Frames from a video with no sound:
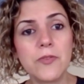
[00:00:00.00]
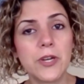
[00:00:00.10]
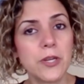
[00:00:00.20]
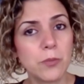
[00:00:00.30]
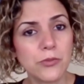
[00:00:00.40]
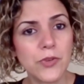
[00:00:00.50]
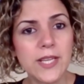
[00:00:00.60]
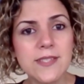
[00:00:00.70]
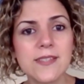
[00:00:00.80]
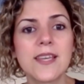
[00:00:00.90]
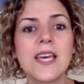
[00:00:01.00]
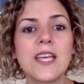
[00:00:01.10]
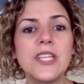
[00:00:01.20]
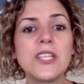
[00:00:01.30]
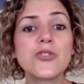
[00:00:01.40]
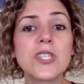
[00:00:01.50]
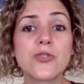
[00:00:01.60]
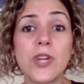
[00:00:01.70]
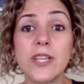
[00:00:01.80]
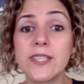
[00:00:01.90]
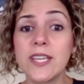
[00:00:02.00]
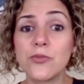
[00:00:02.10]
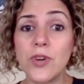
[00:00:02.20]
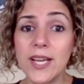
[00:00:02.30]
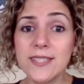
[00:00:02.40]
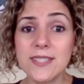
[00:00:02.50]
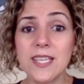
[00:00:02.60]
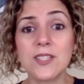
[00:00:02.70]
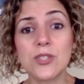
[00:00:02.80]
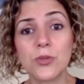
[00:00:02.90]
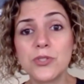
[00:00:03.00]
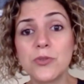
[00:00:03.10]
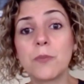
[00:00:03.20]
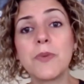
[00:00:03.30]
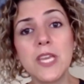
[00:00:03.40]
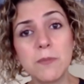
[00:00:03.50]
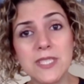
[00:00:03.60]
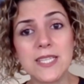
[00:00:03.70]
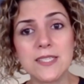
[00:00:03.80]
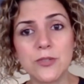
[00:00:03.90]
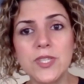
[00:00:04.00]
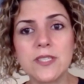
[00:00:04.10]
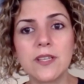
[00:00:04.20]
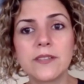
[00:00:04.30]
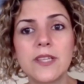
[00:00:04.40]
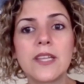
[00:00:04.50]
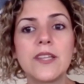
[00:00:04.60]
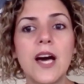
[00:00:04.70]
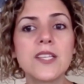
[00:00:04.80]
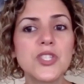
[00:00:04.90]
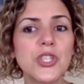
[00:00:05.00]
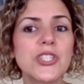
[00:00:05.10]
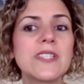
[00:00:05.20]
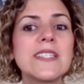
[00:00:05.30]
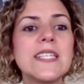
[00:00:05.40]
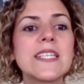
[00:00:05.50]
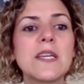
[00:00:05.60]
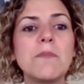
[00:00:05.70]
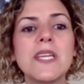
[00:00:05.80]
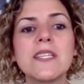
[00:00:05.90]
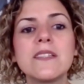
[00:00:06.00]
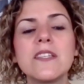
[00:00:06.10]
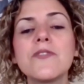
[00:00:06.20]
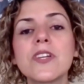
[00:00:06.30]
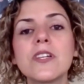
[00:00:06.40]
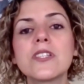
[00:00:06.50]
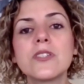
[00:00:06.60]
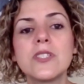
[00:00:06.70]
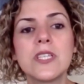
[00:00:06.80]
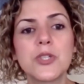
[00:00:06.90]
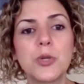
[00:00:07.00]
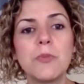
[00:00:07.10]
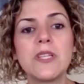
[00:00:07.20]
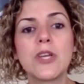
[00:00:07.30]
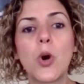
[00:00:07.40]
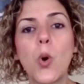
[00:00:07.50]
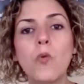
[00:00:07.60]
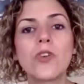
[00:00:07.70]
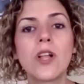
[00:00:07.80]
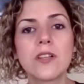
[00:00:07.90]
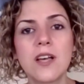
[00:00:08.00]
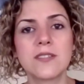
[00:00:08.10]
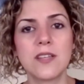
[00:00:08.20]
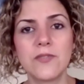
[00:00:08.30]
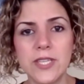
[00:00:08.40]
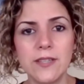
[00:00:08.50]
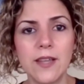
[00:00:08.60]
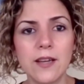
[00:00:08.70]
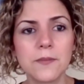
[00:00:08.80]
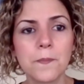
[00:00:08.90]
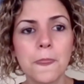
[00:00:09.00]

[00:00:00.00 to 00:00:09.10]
variable rates. The interest rate can rise, and so do the payments as a result. The uncertainty can make it difficult to determine the overall cost of a HELOC.